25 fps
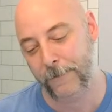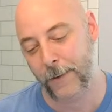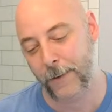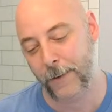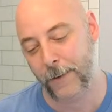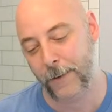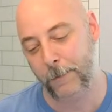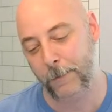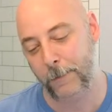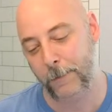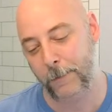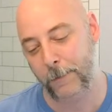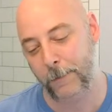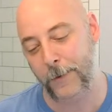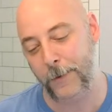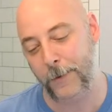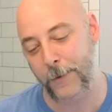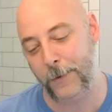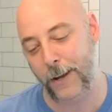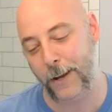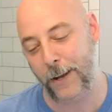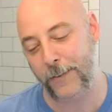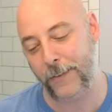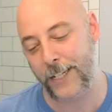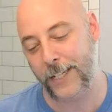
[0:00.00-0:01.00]
Please tell me you have
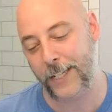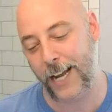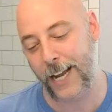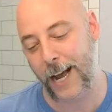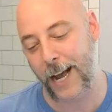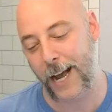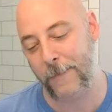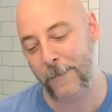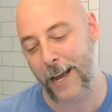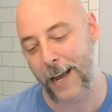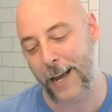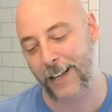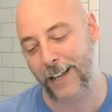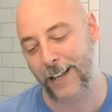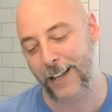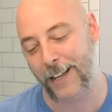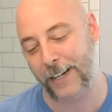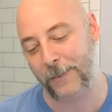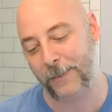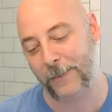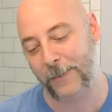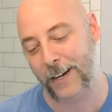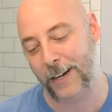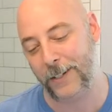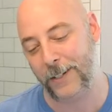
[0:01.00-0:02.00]
a top hat lying
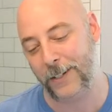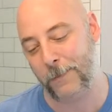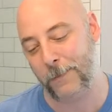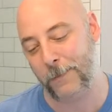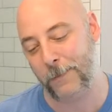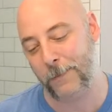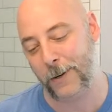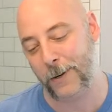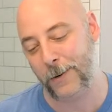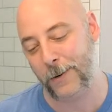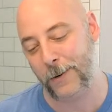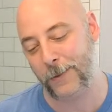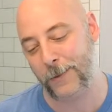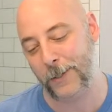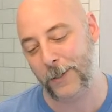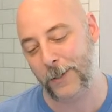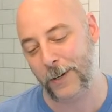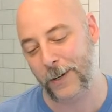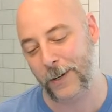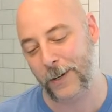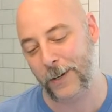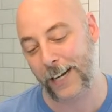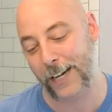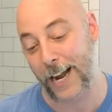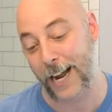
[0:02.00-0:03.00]
around you can put on real quick.
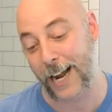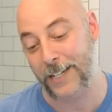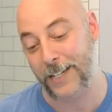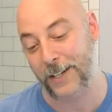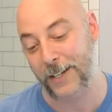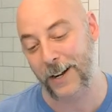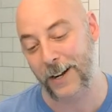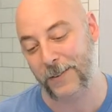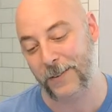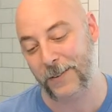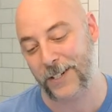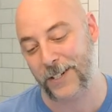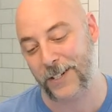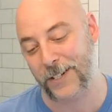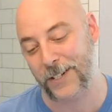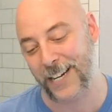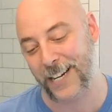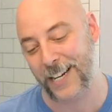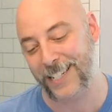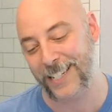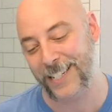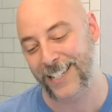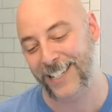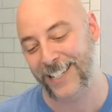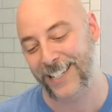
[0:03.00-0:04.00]
I don't. I wish I
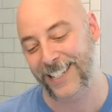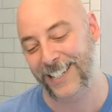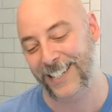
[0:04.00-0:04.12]
did.